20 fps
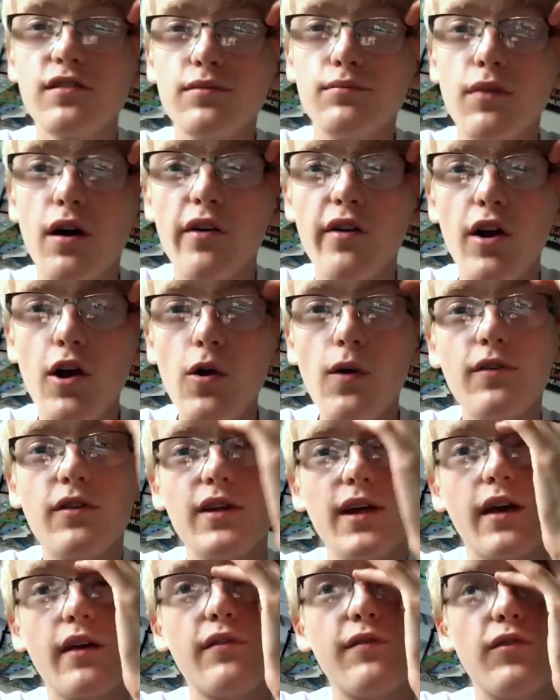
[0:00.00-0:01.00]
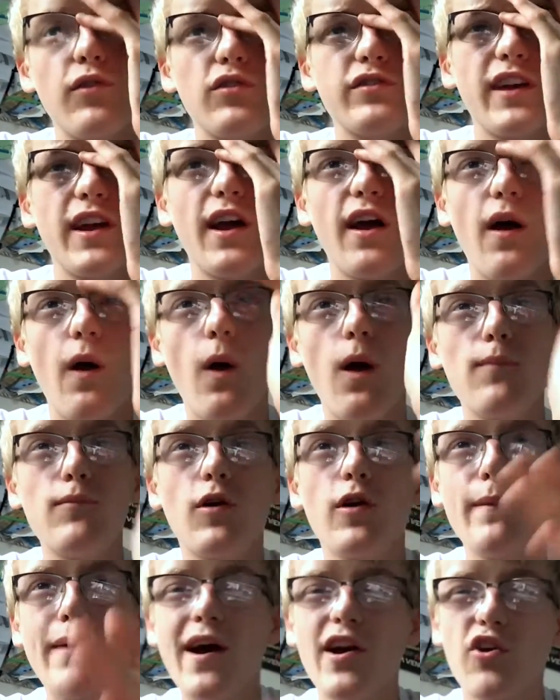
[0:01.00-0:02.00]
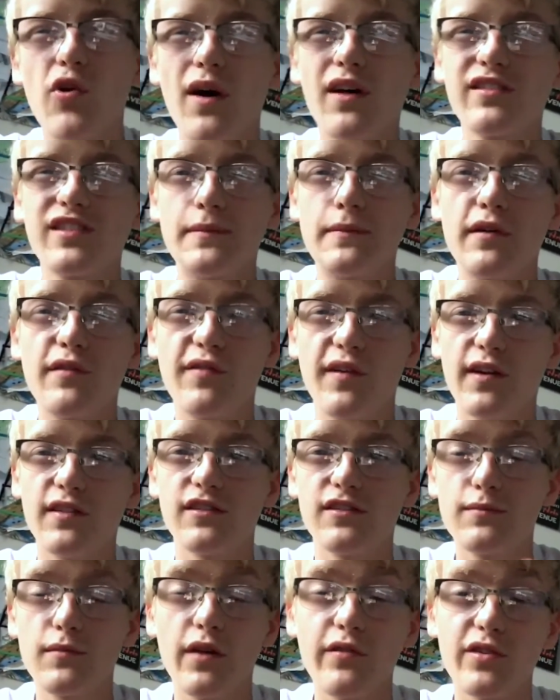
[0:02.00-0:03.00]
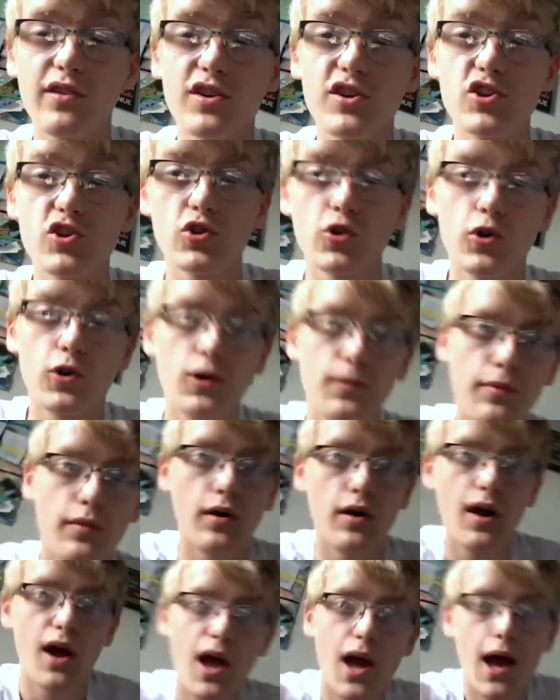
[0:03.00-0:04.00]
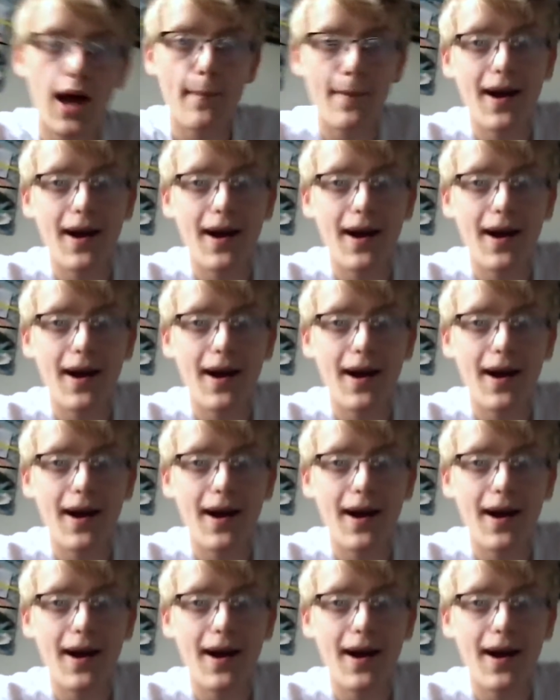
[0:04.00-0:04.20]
tomorrow I've got like a full day at home, or I might go out and see my friends, I'm not really sure, but I